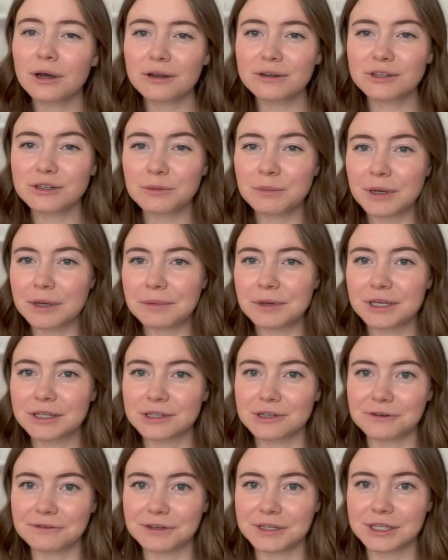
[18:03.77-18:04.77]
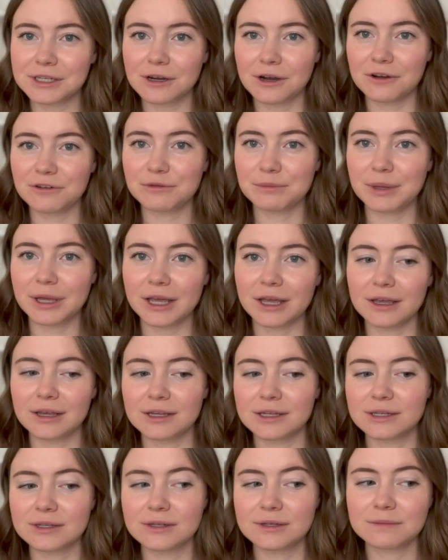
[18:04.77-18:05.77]
also maybe a Sophie scarf
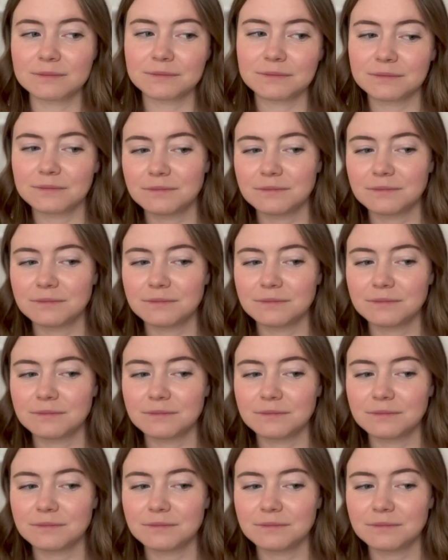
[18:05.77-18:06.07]
because